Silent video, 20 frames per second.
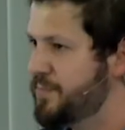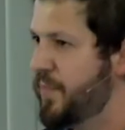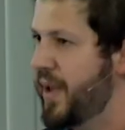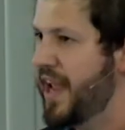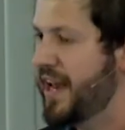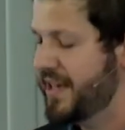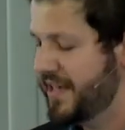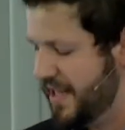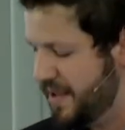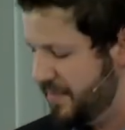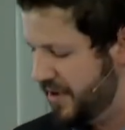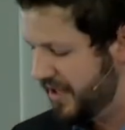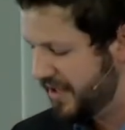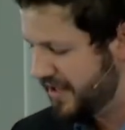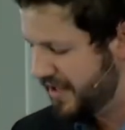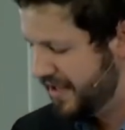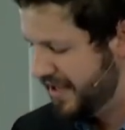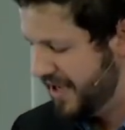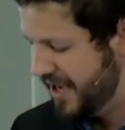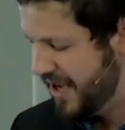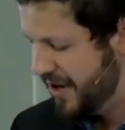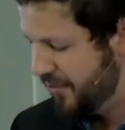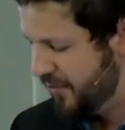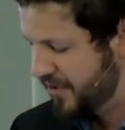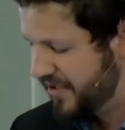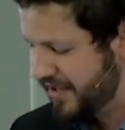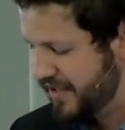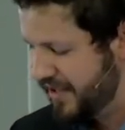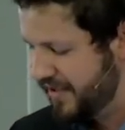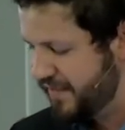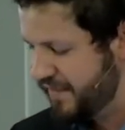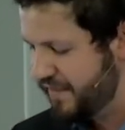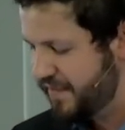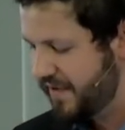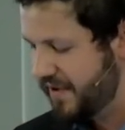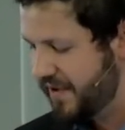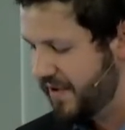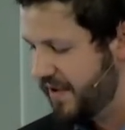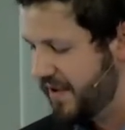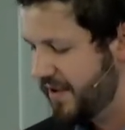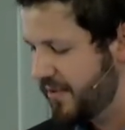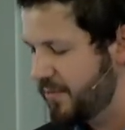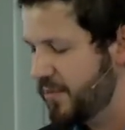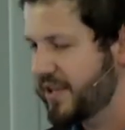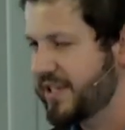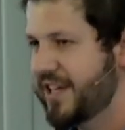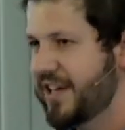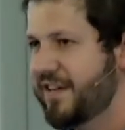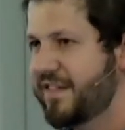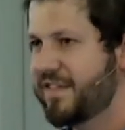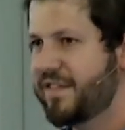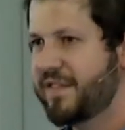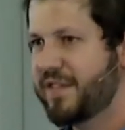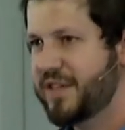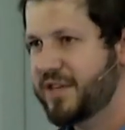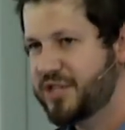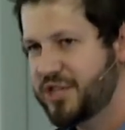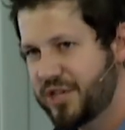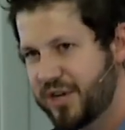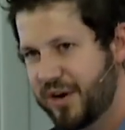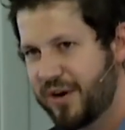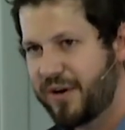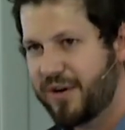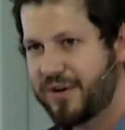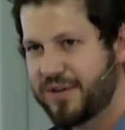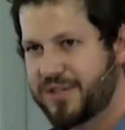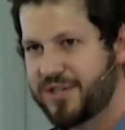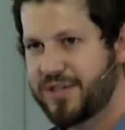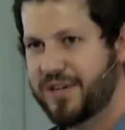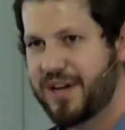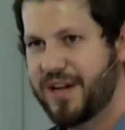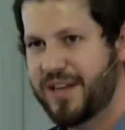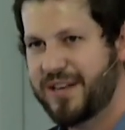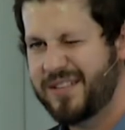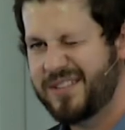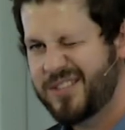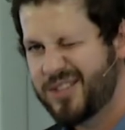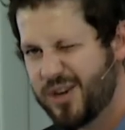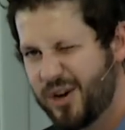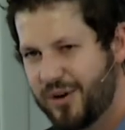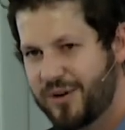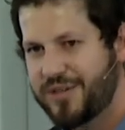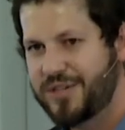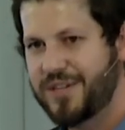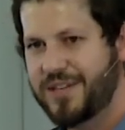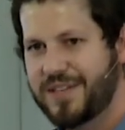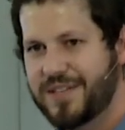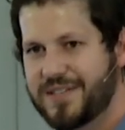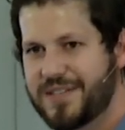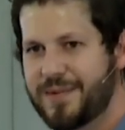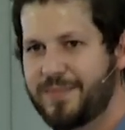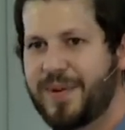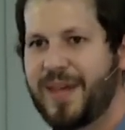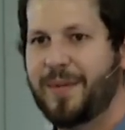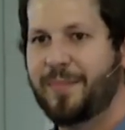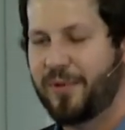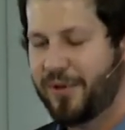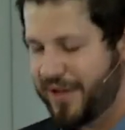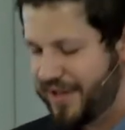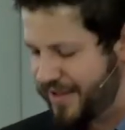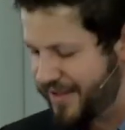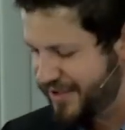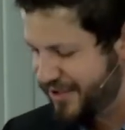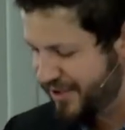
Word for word: pandemic would give, would give the church and churches and people in the